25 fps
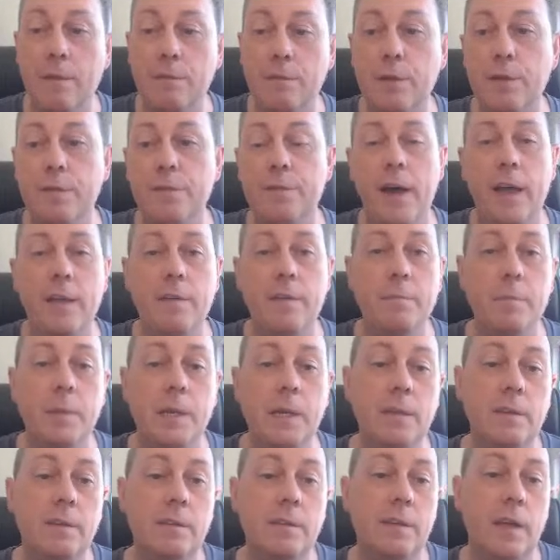every 5
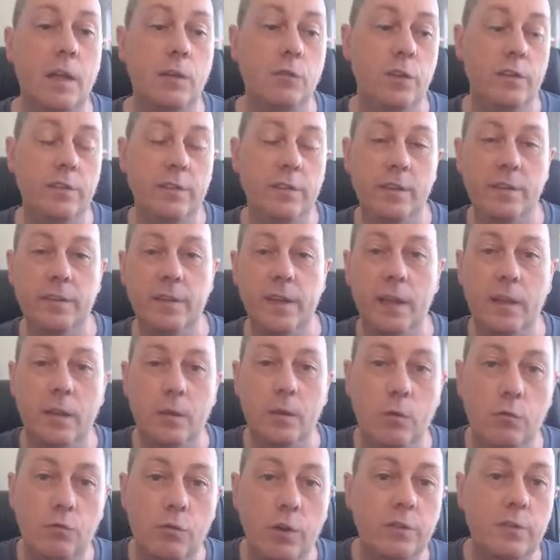minutes, and just to
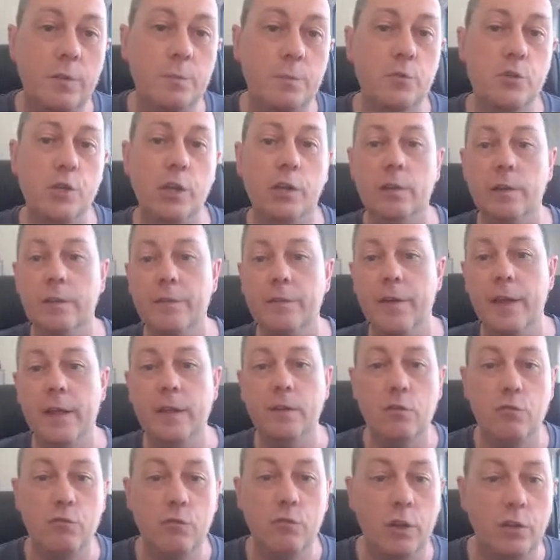say, run some scheduled
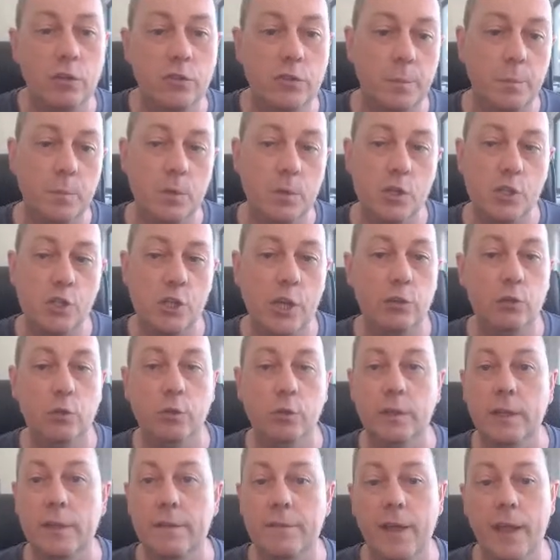events, run some
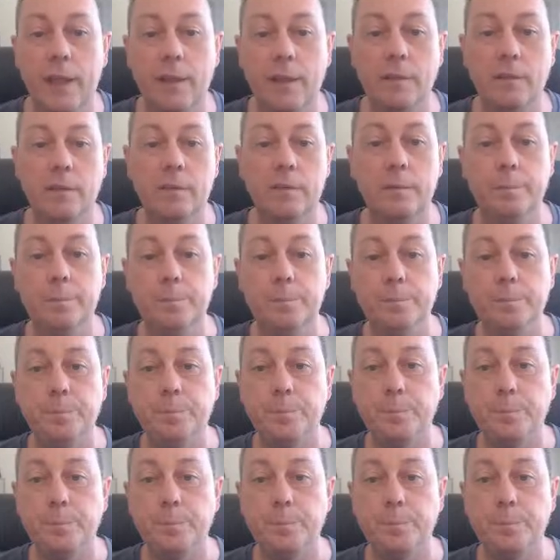scheduled events.